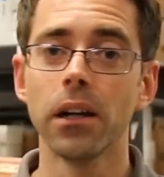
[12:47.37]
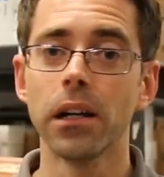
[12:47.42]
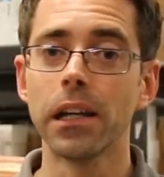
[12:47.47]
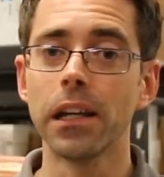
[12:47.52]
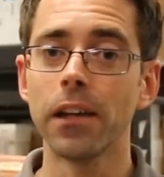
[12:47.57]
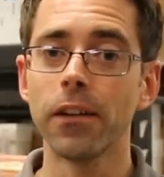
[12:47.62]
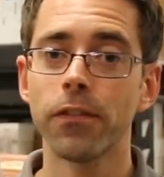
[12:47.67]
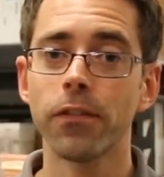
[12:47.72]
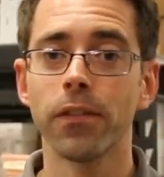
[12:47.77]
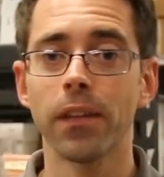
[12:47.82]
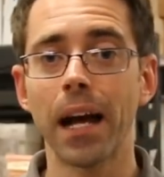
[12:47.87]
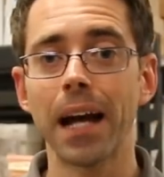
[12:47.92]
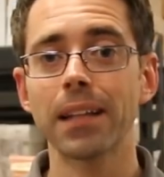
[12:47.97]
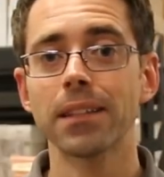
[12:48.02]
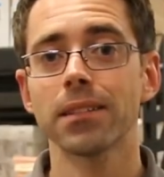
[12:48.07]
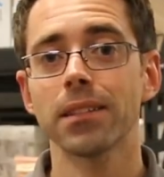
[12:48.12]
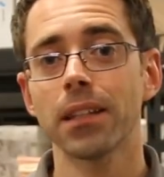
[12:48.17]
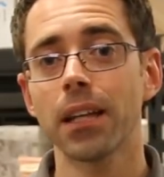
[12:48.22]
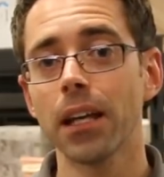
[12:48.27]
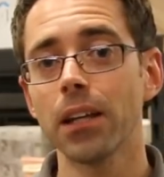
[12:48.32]
If that's
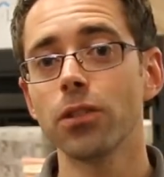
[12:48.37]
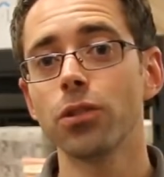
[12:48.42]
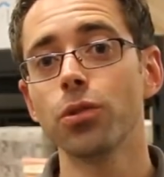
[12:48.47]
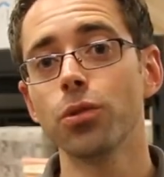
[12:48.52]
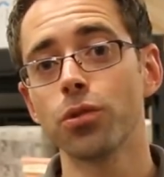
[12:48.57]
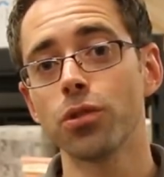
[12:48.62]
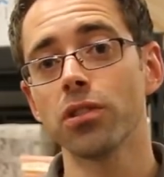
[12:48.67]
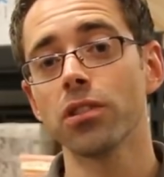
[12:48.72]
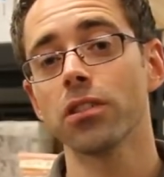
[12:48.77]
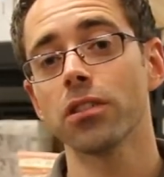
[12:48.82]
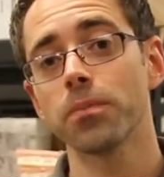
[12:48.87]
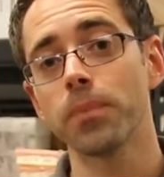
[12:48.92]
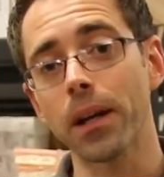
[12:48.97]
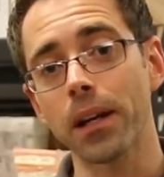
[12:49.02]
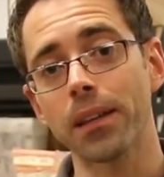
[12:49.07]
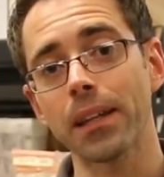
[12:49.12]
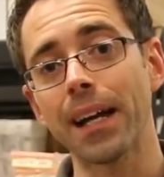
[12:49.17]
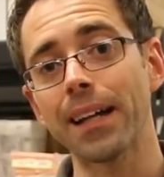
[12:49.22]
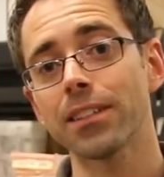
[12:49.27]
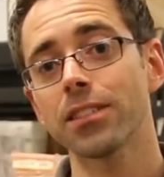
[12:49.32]
the case, you should
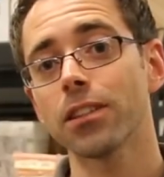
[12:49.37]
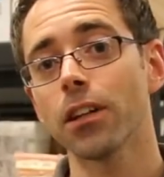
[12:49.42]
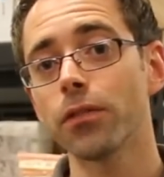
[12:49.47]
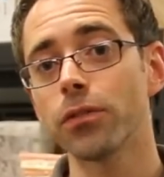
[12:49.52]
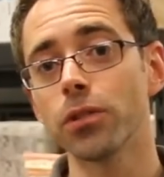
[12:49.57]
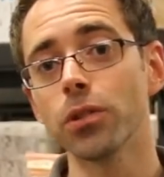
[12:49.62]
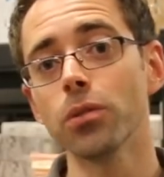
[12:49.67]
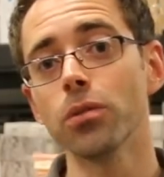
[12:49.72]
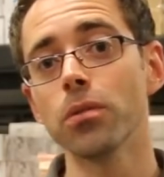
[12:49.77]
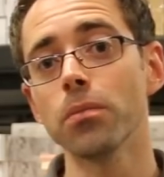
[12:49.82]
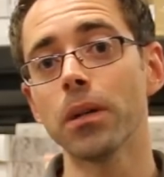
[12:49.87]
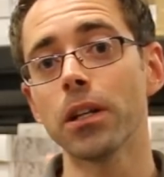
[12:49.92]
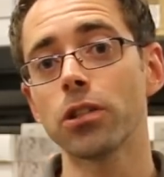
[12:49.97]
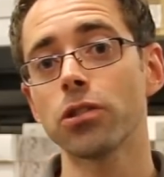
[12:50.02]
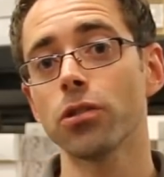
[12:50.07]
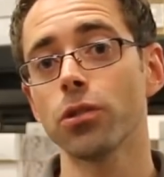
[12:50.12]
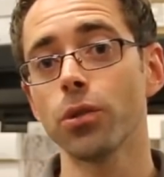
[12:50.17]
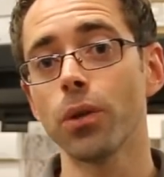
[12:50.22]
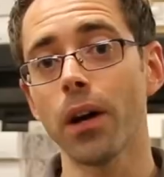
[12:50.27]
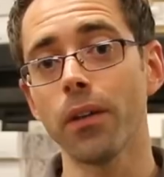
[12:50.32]
inspect that stuff too to make
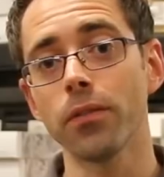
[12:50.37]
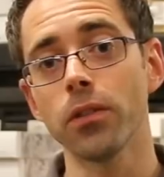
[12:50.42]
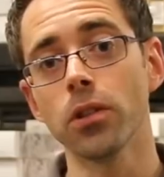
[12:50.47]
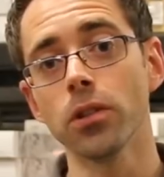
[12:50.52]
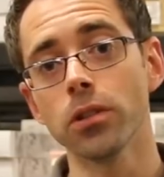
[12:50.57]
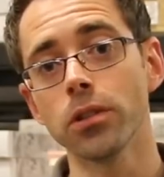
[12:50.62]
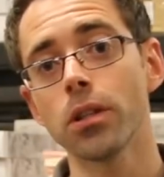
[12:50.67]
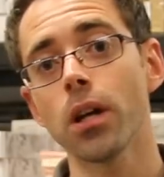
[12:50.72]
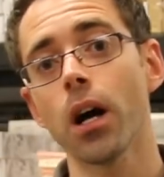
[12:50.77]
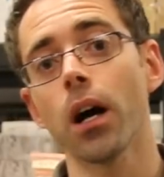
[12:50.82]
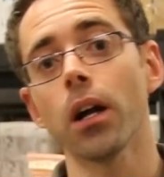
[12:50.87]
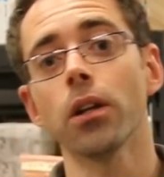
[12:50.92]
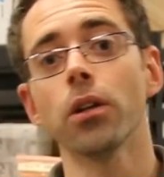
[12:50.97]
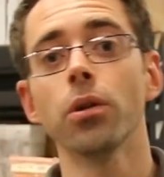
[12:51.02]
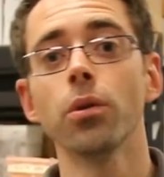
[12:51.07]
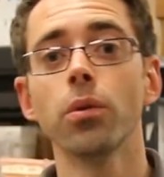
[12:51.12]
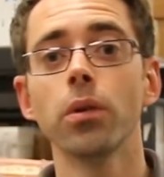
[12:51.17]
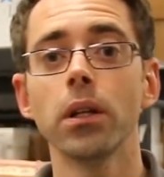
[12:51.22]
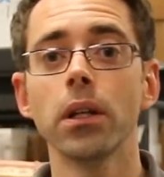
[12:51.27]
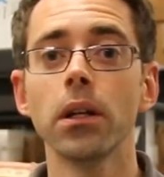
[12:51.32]
sure you have good
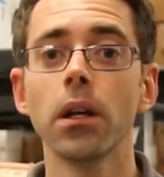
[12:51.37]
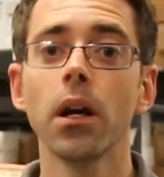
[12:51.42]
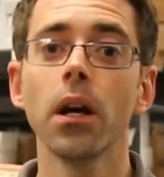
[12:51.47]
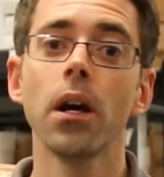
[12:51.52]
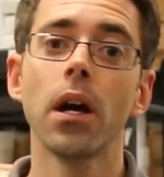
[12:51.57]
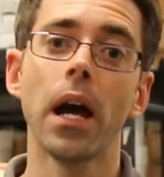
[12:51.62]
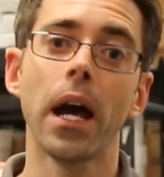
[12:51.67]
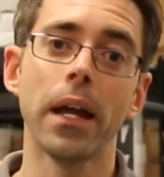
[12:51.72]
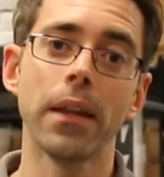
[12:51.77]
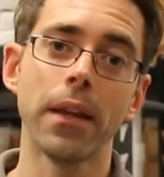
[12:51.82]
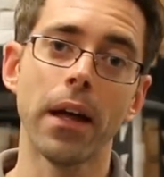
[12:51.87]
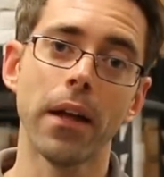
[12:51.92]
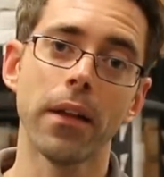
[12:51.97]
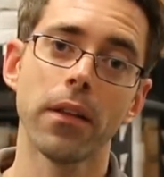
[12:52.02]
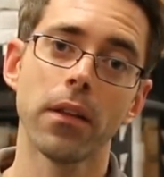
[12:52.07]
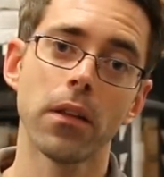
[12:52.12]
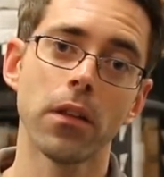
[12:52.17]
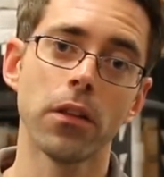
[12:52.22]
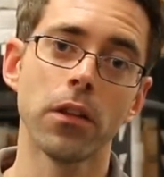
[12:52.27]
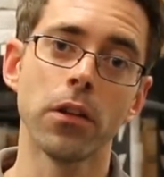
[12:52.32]
continuity and
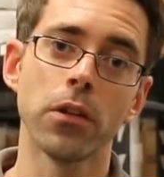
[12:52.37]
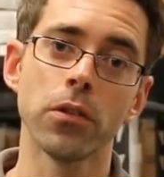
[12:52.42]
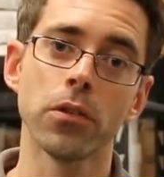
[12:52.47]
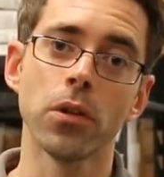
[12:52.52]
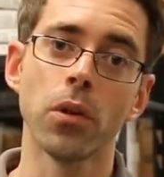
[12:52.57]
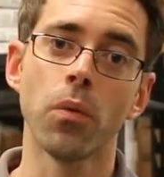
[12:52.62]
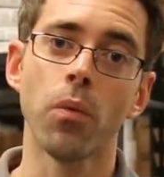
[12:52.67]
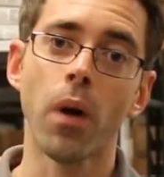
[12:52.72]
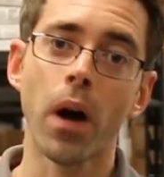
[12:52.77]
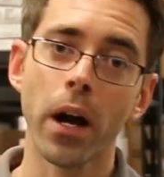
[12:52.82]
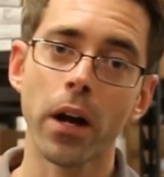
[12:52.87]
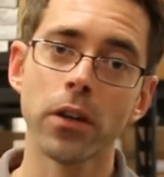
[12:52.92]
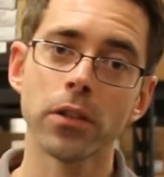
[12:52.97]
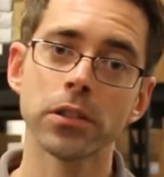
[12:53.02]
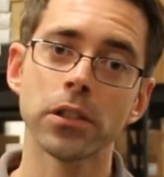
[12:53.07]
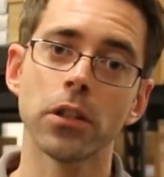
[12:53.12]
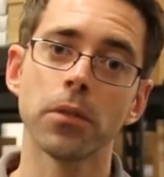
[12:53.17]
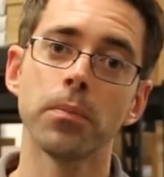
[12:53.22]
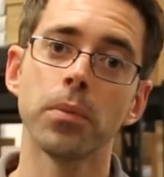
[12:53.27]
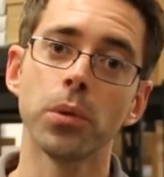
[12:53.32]
that there are no wires
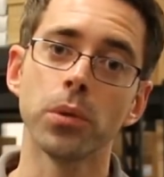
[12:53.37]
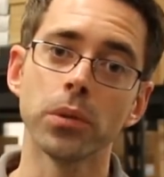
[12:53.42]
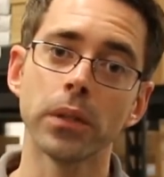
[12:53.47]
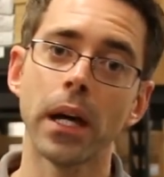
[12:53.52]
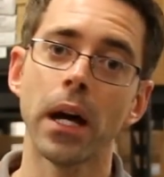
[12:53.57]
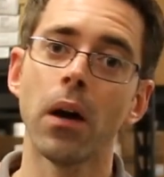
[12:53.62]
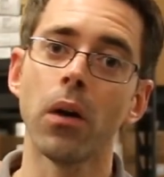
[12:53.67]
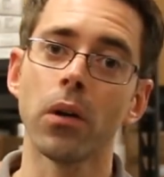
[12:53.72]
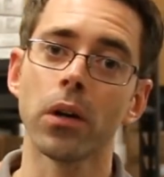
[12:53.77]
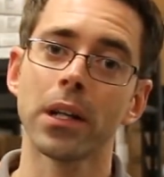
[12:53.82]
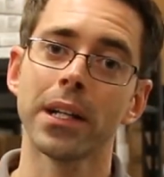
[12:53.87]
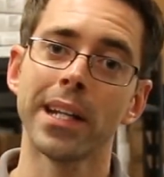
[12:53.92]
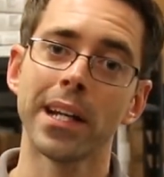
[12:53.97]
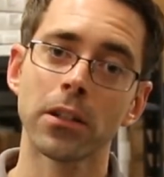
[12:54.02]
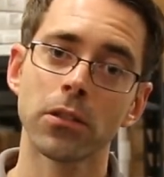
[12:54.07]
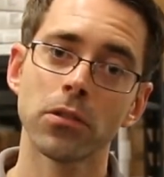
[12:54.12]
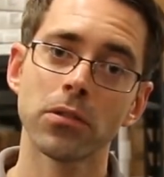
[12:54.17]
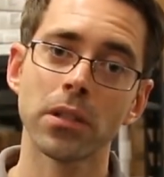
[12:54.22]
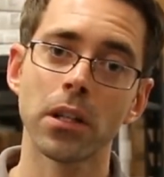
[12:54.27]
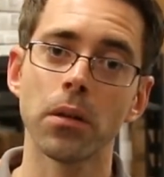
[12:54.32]
that are pulled out or
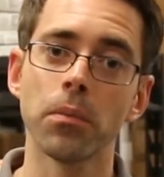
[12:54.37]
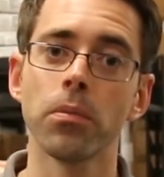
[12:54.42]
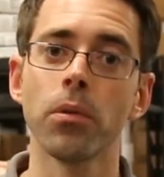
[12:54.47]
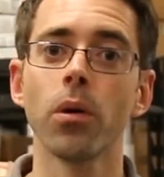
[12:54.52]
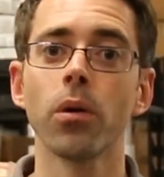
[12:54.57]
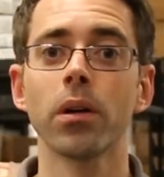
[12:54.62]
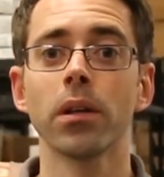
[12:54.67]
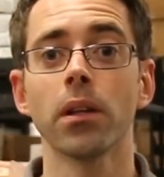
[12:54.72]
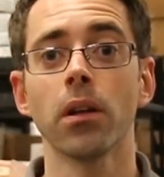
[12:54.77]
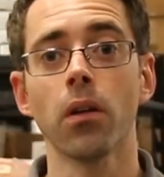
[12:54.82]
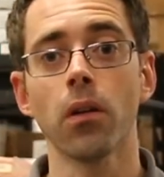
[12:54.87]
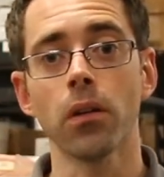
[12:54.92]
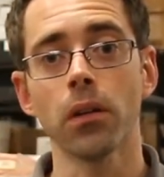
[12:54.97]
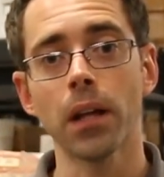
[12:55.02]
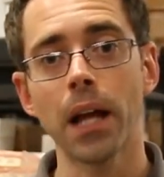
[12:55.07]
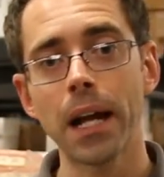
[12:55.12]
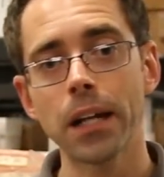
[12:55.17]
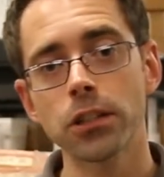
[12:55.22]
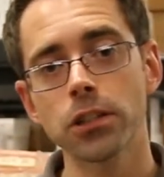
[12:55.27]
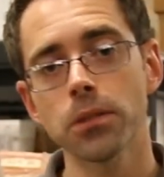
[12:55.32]
connectors that are broken that aren't
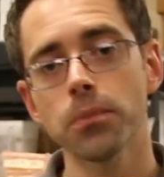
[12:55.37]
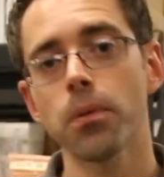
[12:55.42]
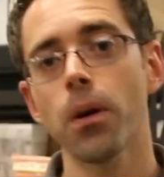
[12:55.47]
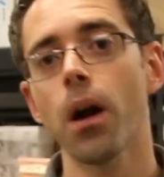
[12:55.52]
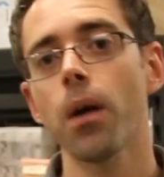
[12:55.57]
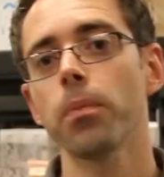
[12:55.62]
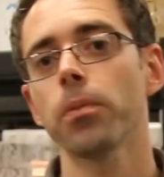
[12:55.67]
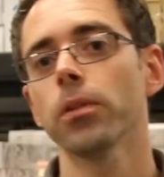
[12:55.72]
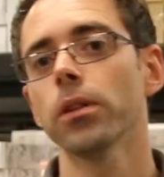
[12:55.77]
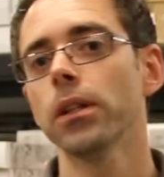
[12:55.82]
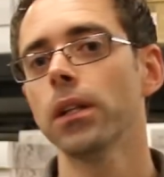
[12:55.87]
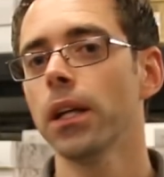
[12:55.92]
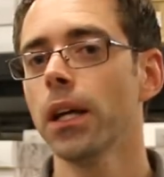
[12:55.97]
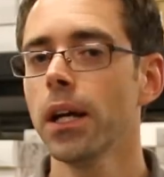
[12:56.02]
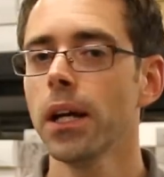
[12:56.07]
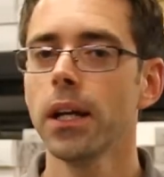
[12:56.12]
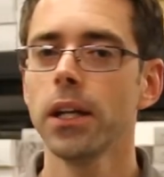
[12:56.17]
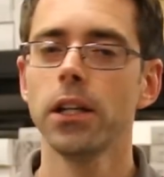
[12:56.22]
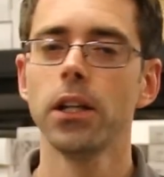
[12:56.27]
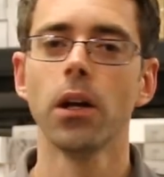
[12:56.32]
latching properly,
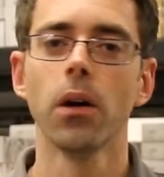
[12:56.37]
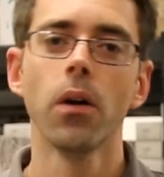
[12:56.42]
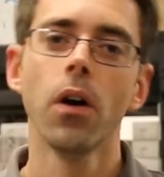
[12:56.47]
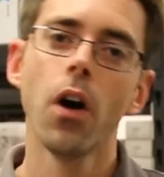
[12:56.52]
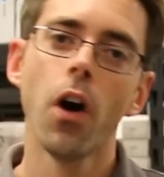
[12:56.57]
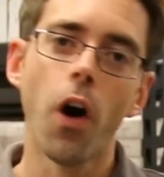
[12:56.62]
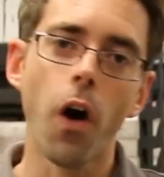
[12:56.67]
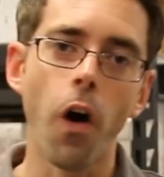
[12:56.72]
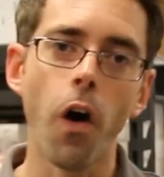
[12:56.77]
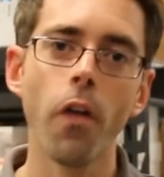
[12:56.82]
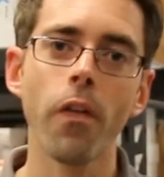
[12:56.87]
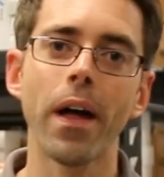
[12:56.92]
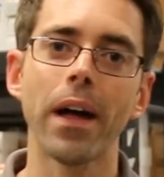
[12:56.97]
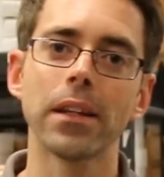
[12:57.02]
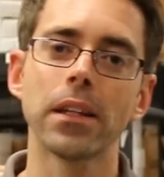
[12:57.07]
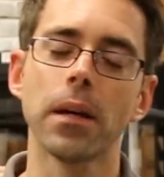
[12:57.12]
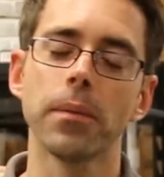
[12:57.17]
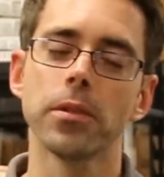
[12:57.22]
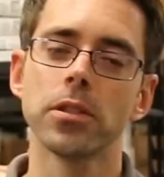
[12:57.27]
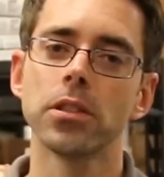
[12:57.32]
all that
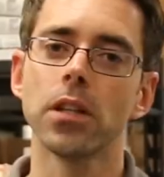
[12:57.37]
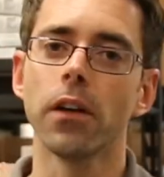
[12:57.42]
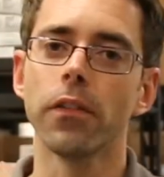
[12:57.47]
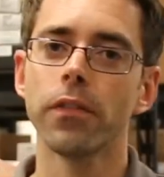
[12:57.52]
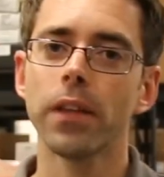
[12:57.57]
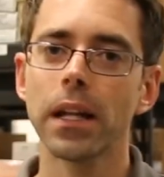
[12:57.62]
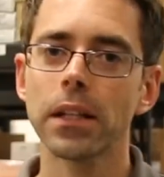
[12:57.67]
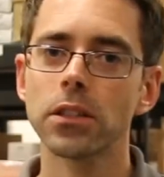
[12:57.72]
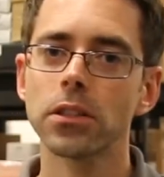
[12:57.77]
type of stuff.